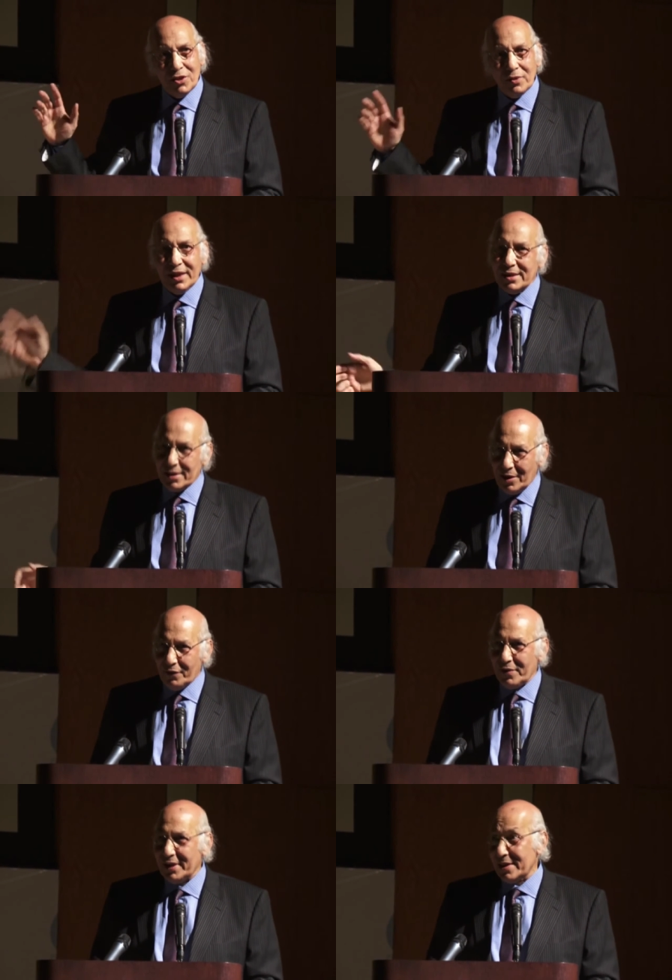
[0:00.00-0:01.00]
unique
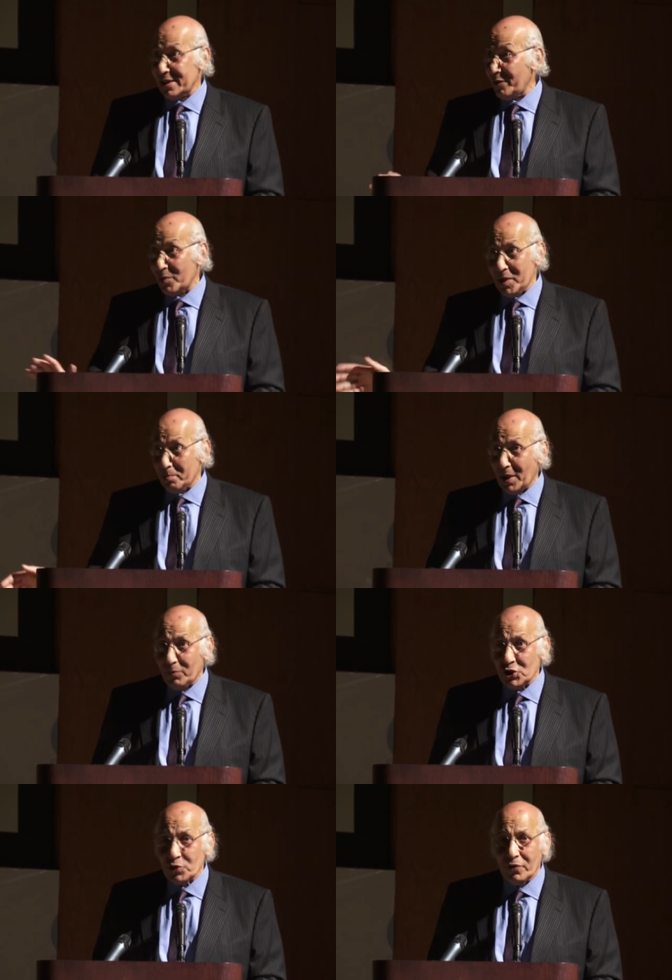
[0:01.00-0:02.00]
stuff that has never been
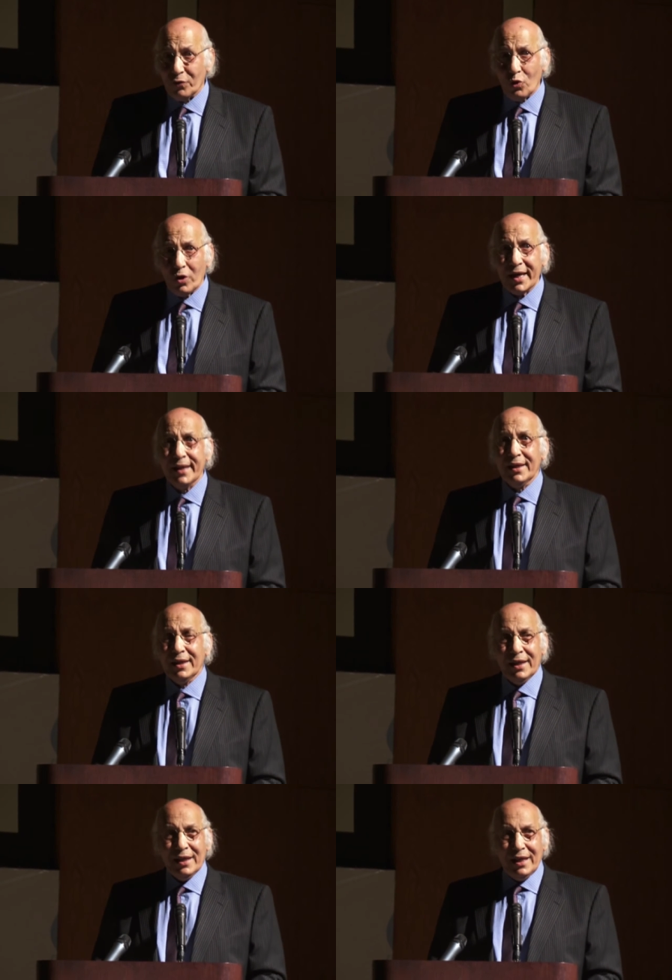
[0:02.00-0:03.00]
published before.
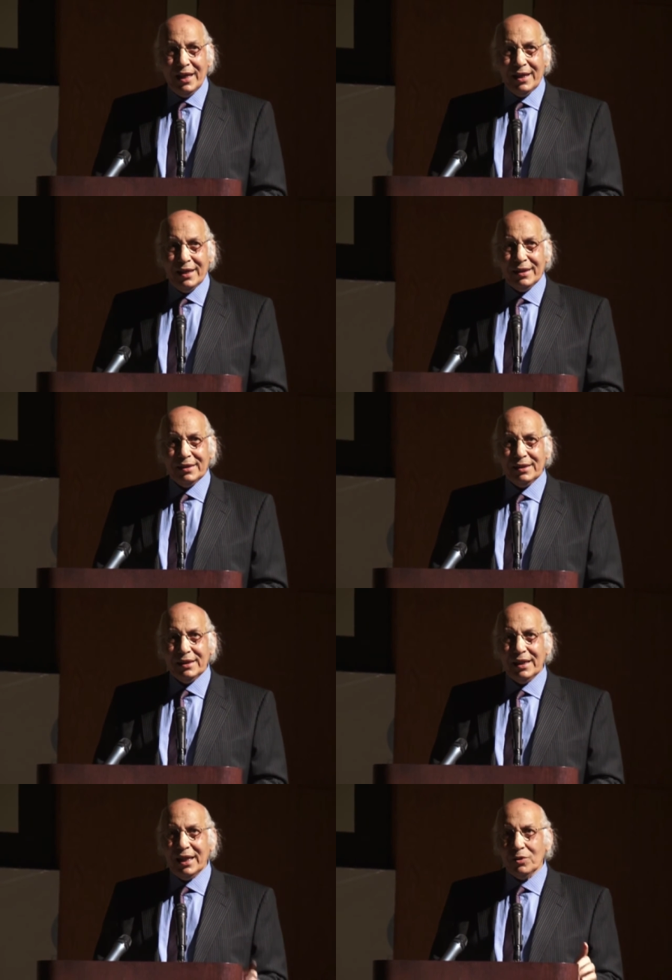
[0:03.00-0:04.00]
And
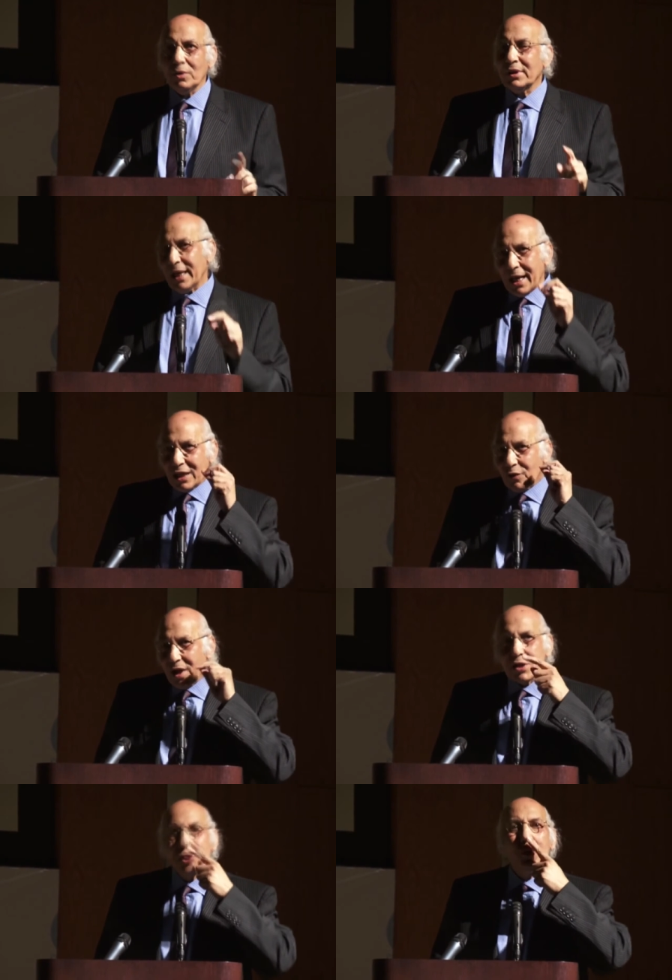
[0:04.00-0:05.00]
uh, I would
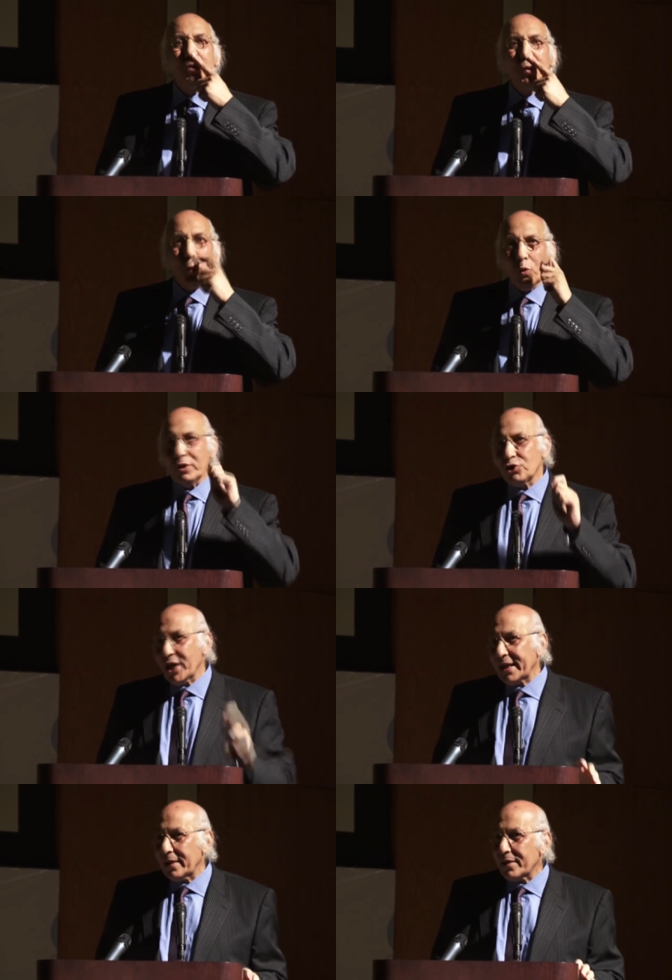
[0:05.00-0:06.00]
advise you to
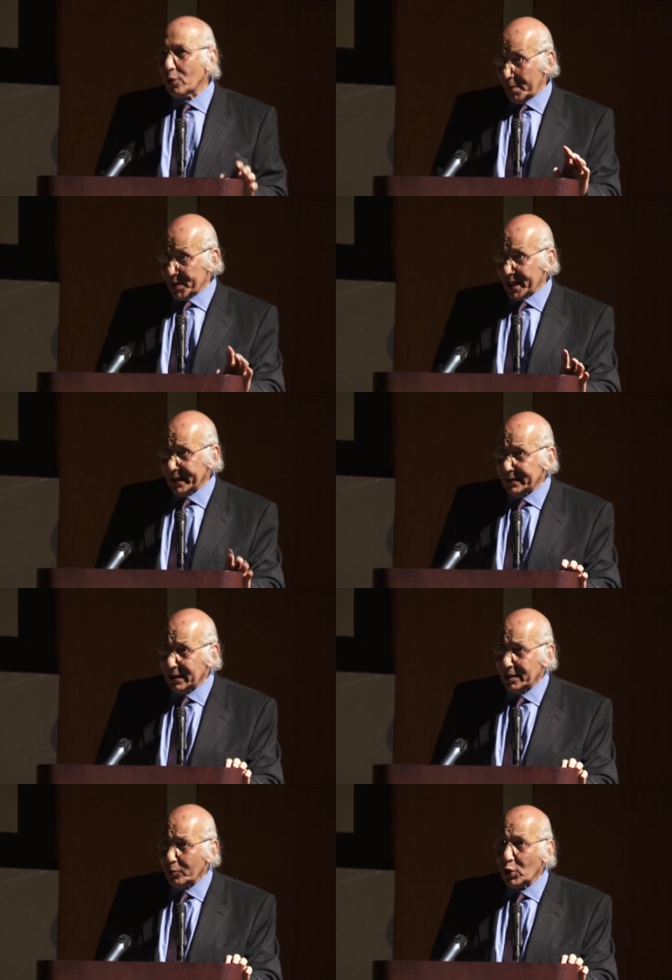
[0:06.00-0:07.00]
check the website,
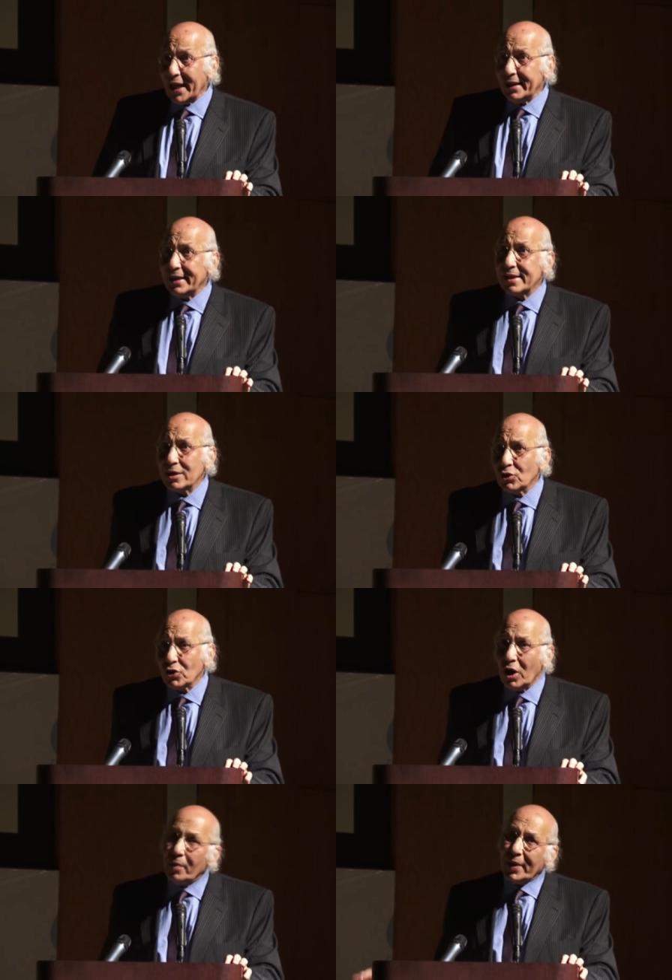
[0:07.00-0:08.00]

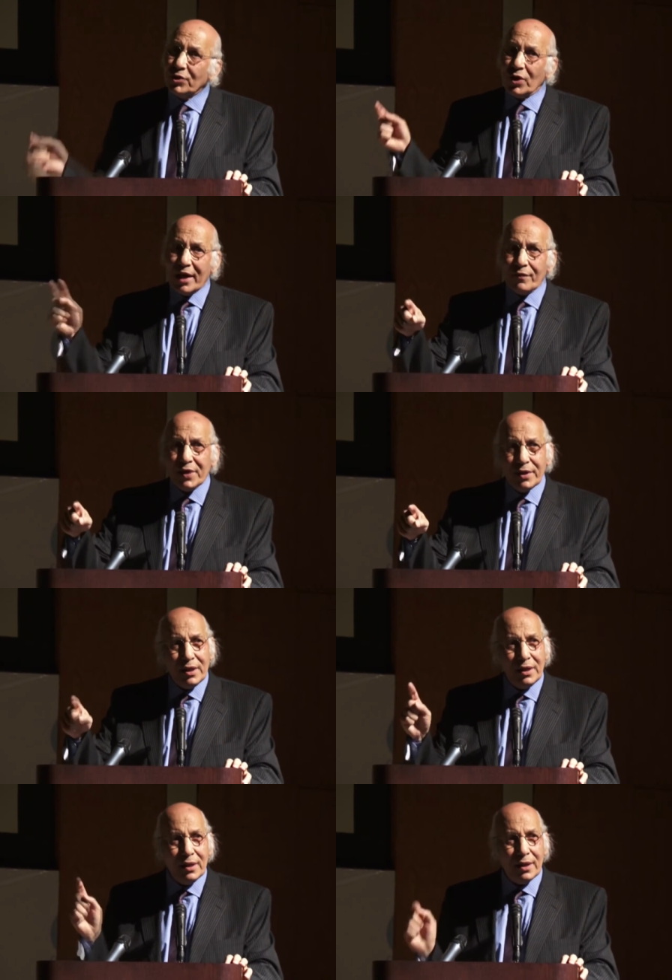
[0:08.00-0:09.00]
bukailegacy.com, and you have in
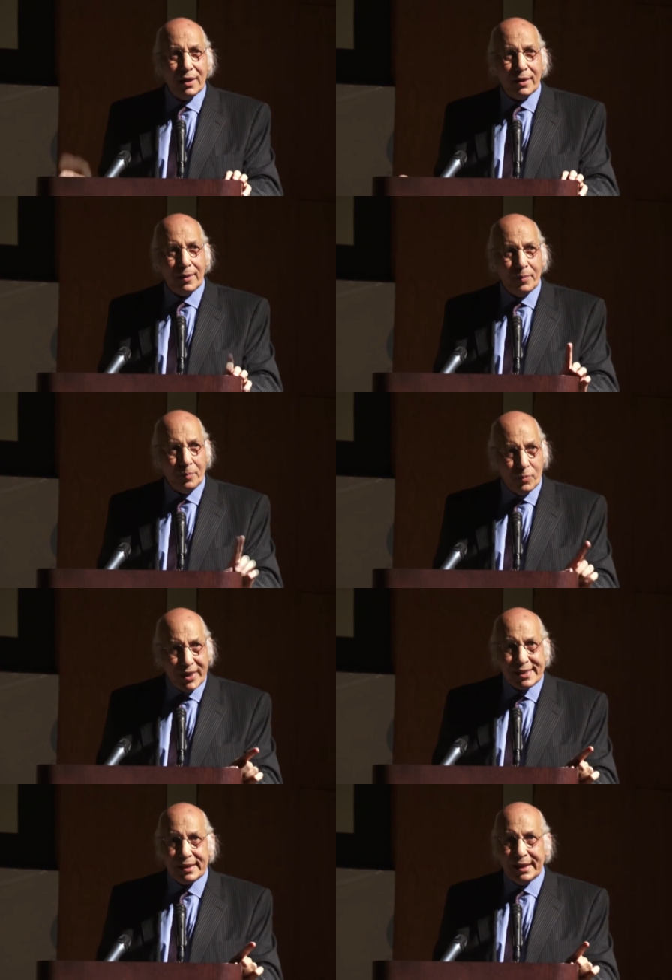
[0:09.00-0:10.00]
the uh,
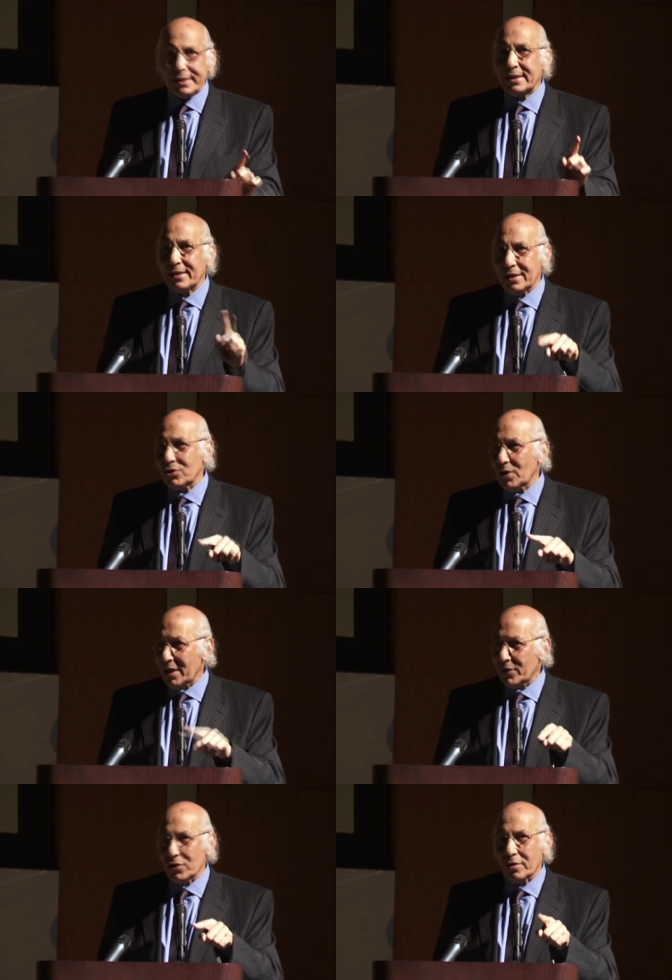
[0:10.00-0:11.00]
press kits that you
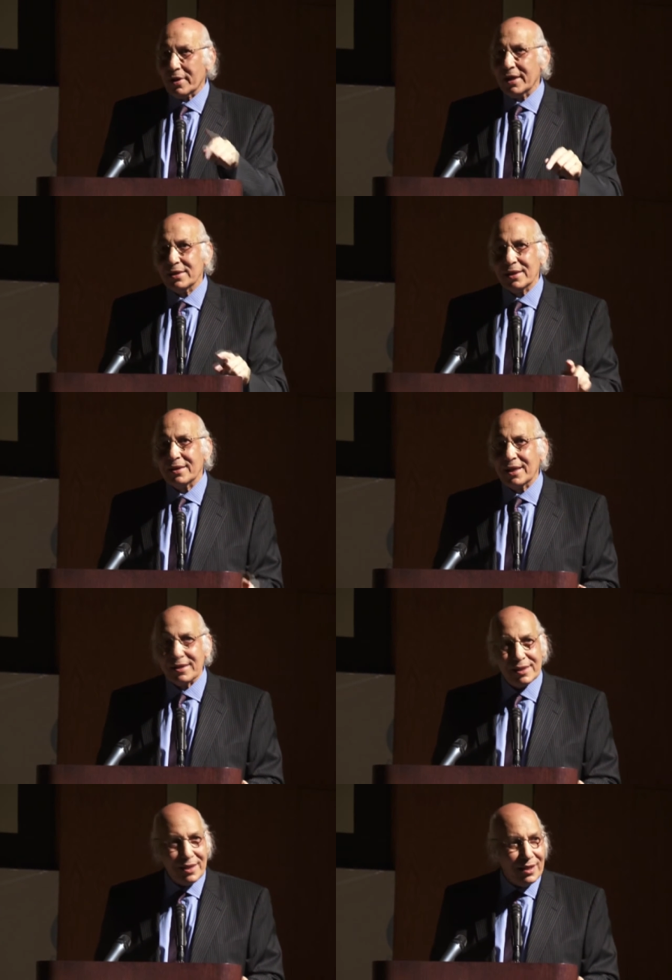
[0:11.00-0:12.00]
have in your hands, I
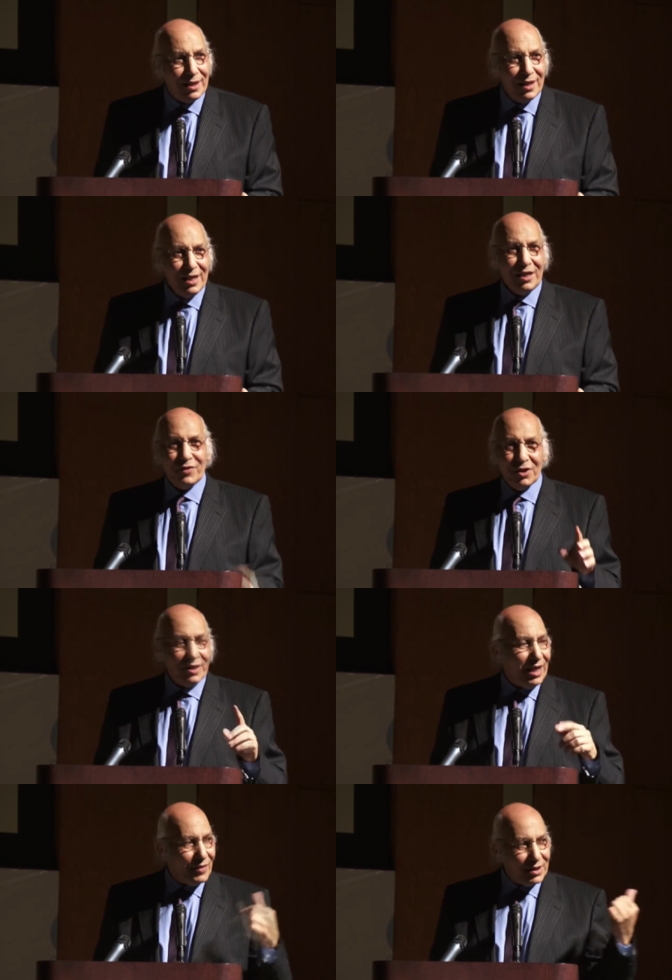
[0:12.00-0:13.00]
can see. If you
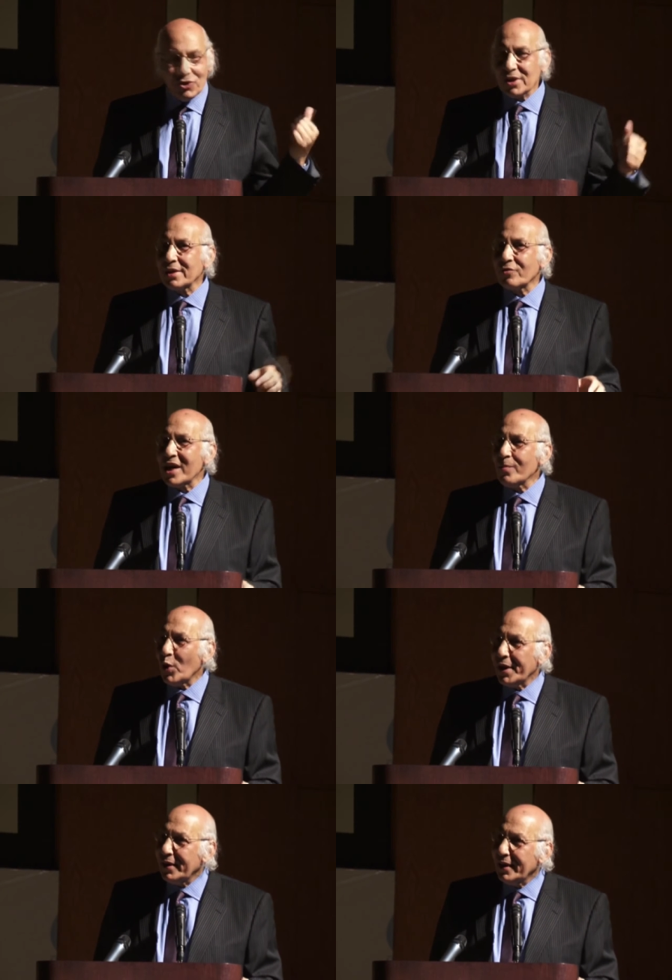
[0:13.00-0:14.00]
don't have it, just grab
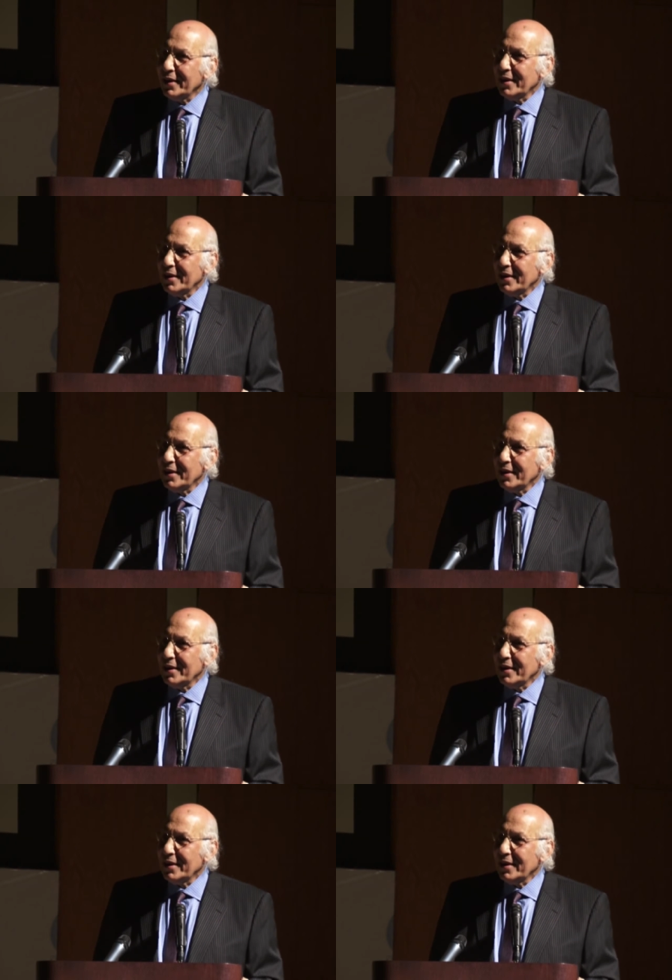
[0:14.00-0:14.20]
one